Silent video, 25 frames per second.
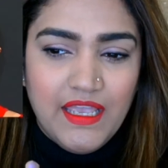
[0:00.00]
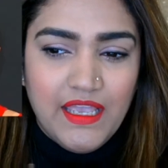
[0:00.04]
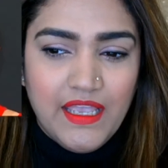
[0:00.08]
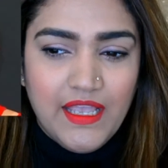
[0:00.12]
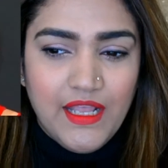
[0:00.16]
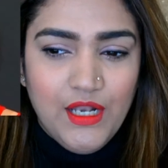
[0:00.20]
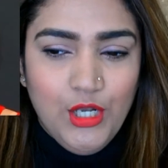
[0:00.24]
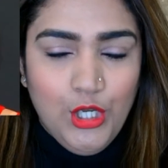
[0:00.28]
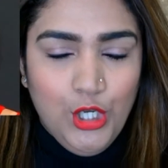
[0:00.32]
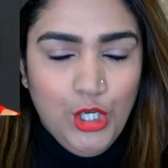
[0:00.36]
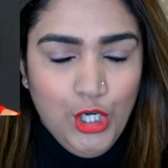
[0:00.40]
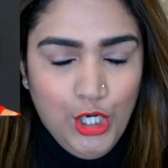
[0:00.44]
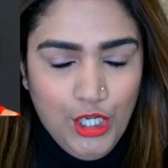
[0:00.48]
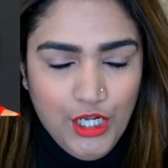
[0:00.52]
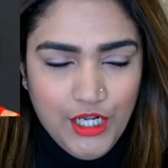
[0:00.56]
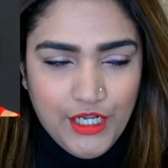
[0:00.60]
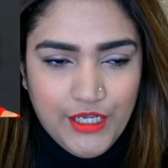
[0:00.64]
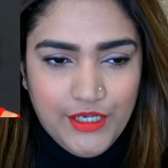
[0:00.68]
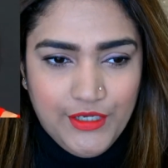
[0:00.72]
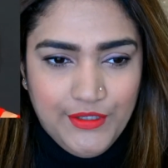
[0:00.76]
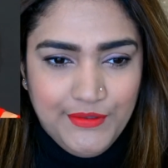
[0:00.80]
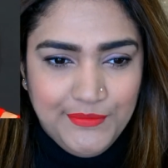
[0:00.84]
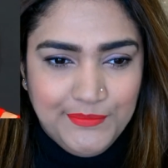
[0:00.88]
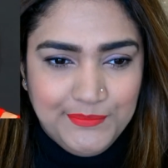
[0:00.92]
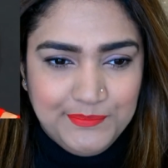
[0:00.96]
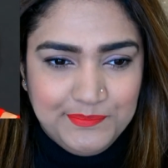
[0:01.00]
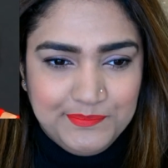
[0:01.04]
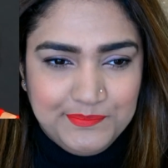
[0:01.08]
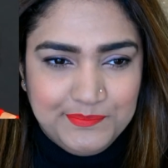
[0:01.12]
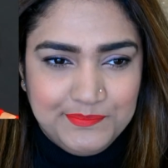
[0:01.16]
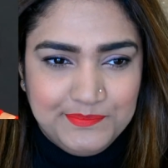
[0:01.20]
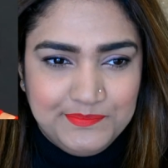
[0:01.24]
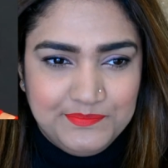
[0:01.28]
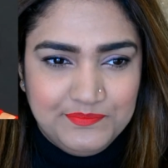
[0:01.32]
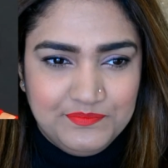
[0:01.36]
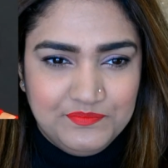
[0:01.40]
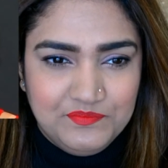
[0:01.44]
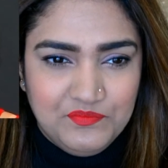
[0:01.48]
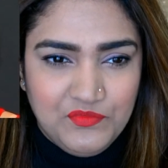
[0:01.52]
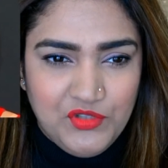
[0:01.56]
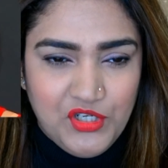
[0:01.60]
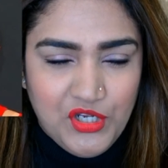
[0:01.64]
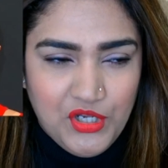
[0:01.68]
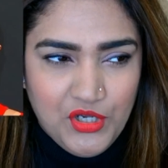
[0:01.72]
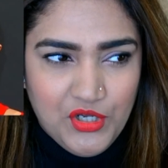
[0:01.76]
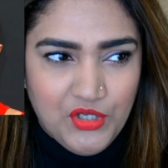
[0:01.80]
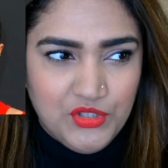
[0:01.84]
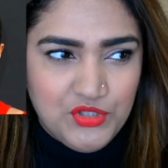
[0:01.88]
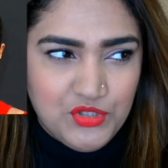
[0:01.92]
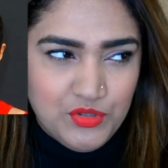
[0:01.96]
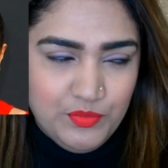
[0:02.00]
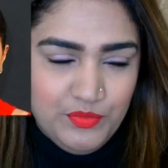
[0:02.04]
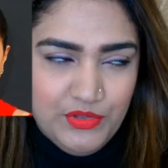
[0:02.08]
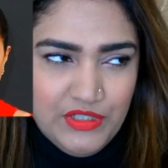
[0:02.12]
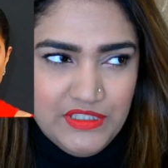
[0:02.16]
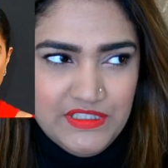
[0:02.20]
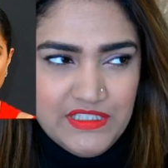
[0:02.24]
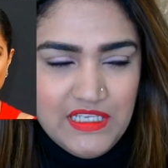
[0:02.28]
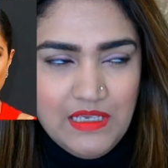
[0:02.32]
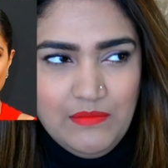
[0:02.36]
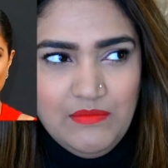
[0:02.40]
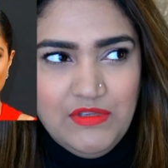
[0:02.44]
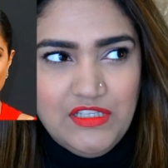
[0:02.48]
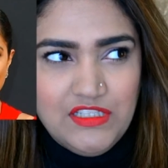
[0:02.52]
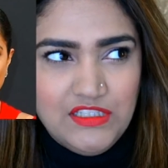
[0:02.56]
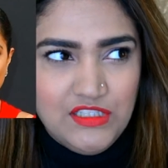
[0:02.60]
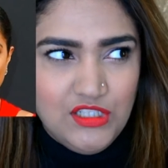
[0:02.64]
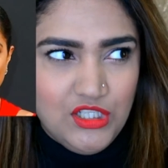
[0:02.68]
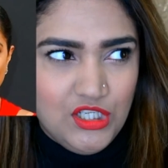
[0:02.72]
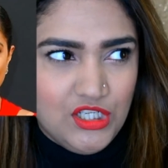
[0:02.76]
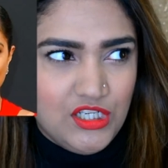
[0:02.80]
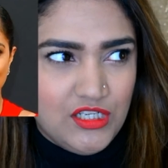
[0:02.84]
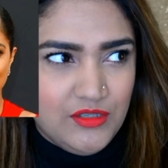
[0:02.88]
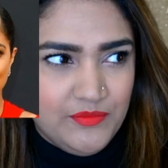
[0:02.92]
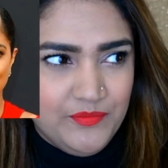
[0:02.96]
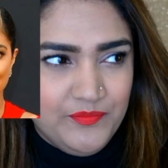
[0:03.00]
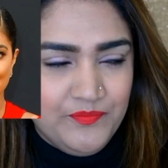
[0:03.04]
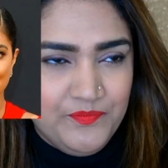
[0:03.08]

look. Priyanka Chopra's Emmys look.